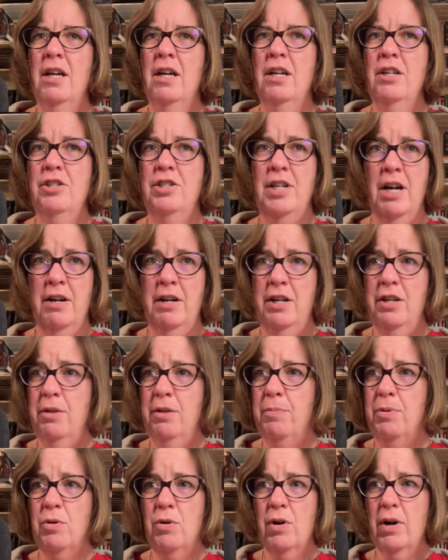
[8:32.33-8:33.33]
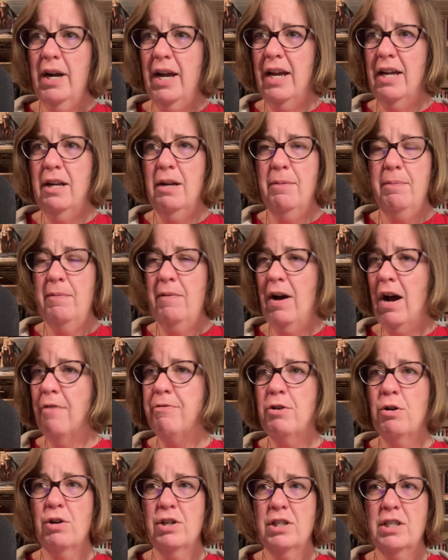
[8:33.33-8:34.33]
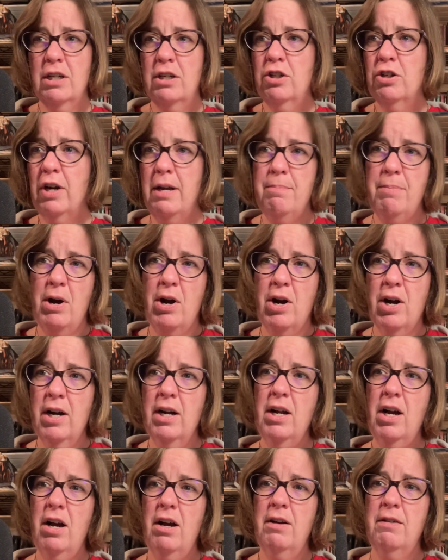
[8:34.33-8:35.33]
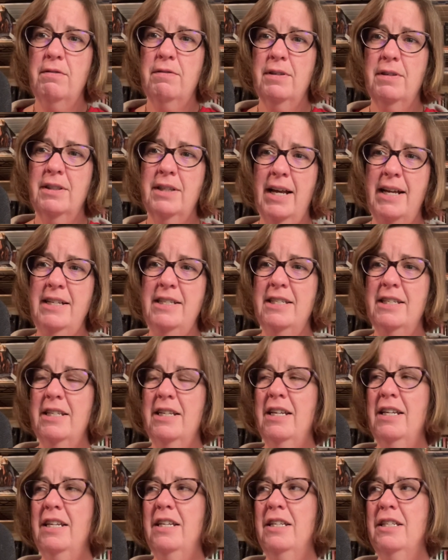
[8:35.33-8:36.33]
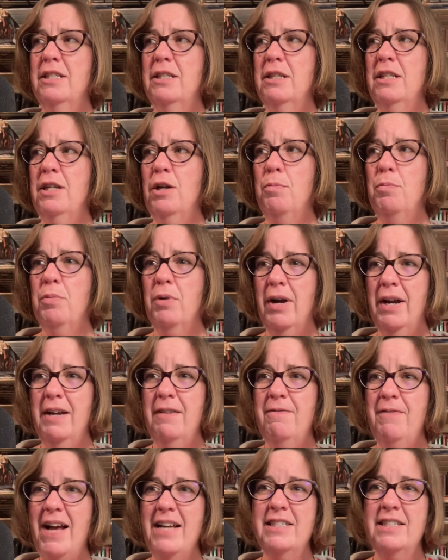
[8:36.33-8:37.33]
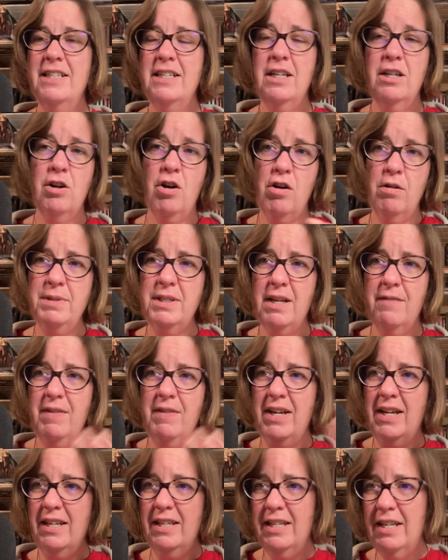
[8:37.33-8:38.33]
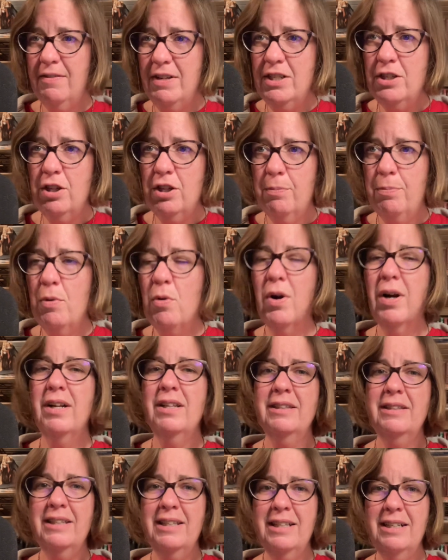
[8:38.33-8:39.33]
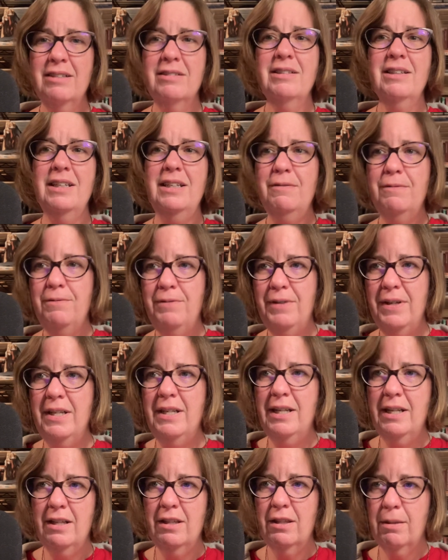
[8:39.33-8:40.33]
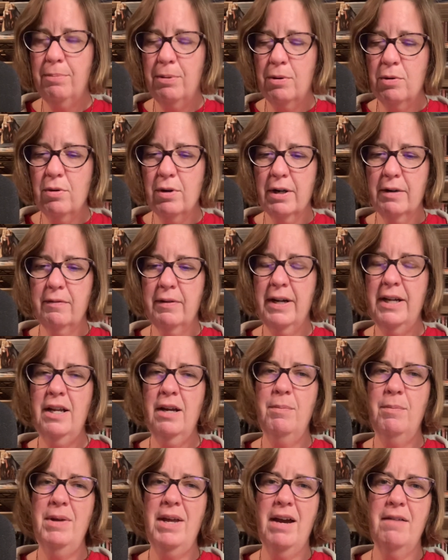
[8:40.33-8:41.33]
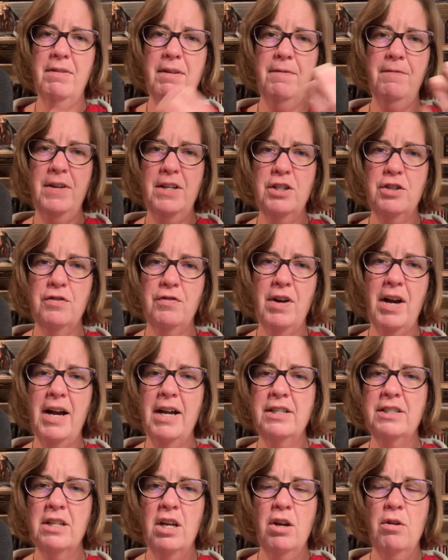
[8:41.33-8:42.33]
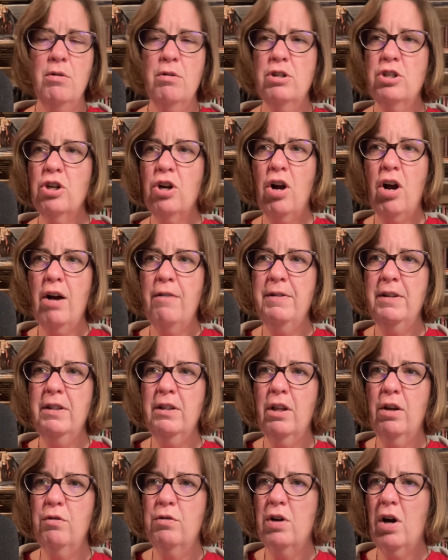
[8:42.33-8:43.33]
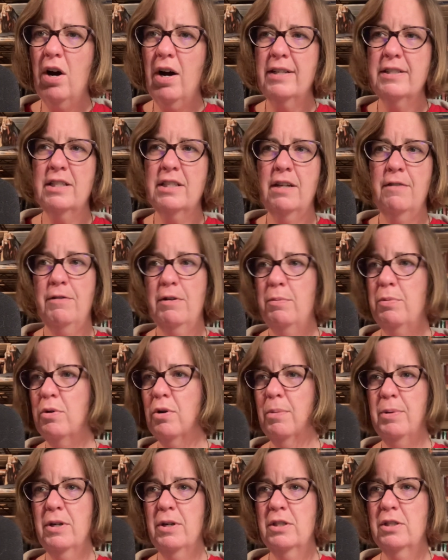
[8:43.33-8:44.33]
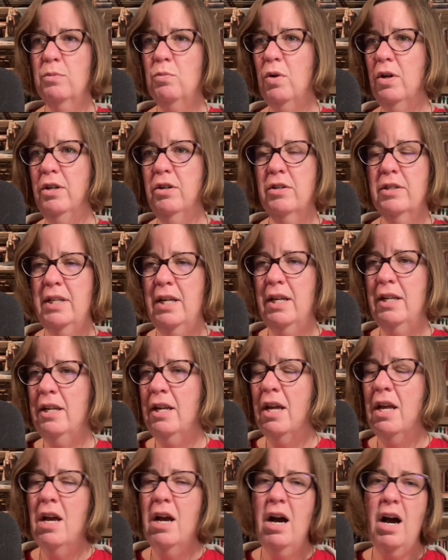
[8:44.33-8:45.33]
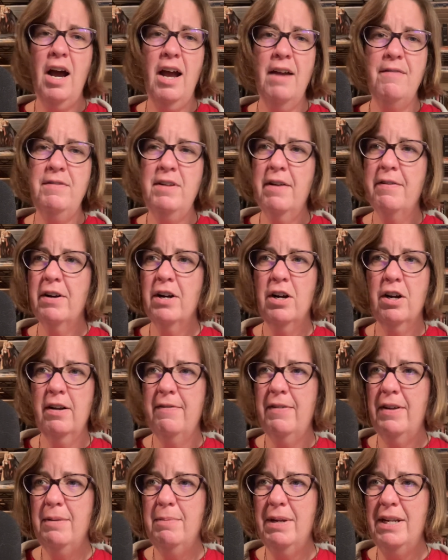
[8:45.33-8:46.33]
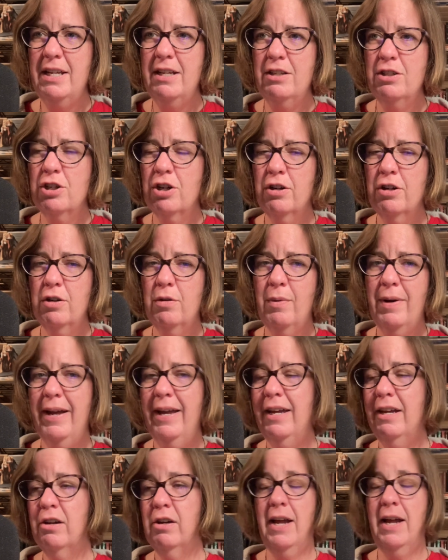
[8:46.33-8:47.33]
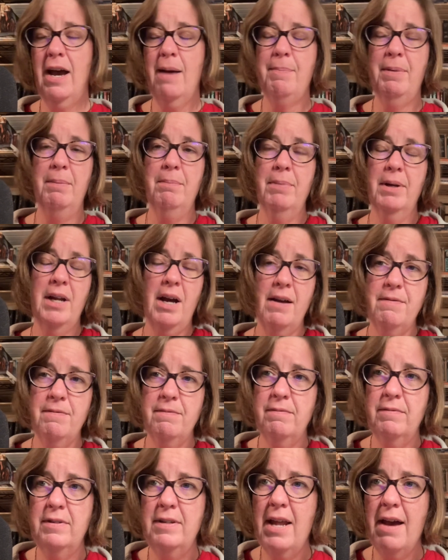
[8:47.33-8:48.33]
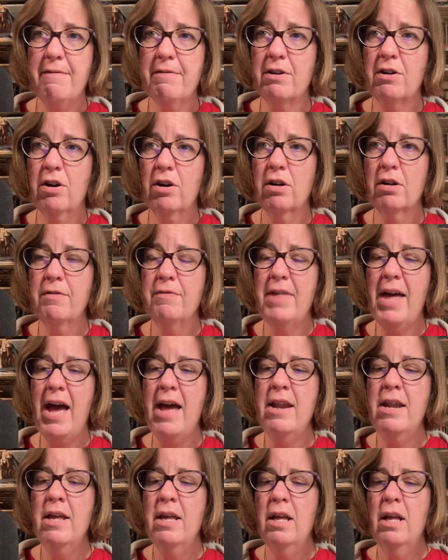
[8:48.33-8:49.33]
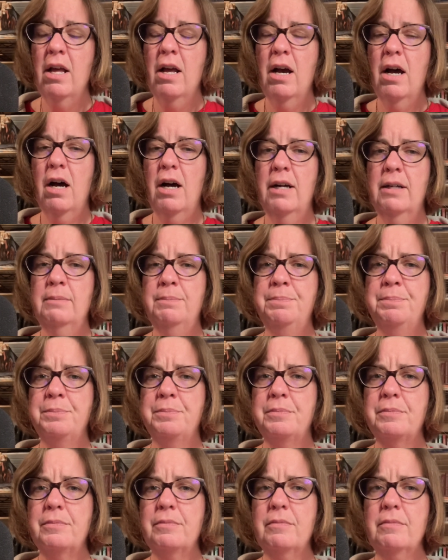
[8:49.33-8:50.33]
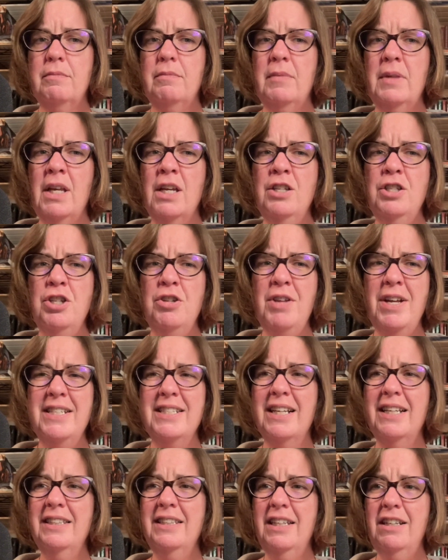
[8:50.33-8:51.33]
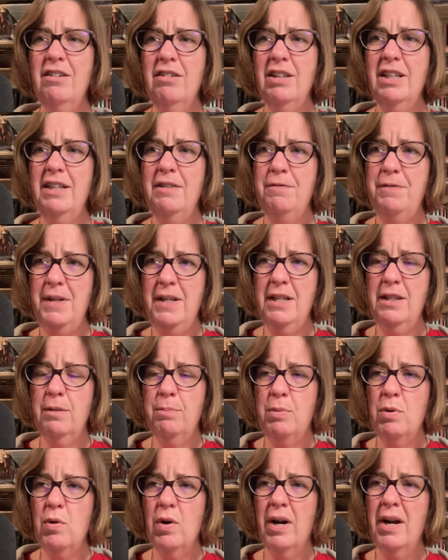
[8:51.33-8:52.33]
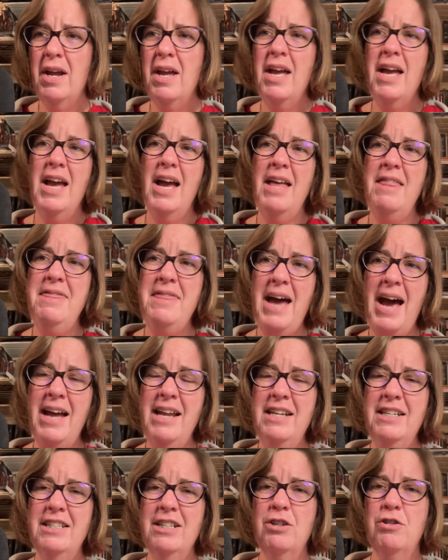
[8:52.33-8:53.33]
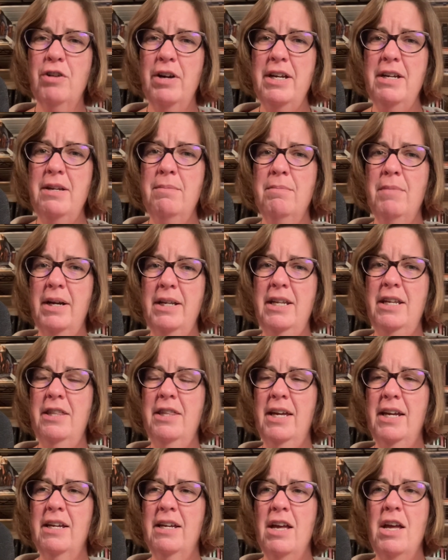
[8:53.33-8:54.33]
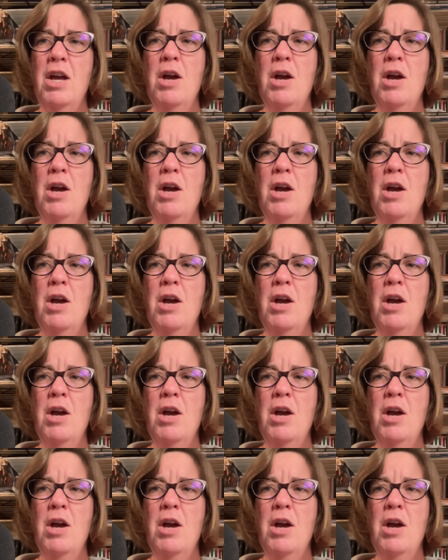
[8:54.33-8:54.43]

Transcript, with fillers: charity to the poor and a of course, a great part of Lent is, you know, praying, fasting, and almsgiving, giving to the poor, literally feeding the poor, right? And we have the fish fries, which are often low cost. And if a poor person wanders in, I've never heard of anybody turned away. It could happen, but I've never heard of that. Um, so that's literally feeding the poor. And that is a great and mighty thing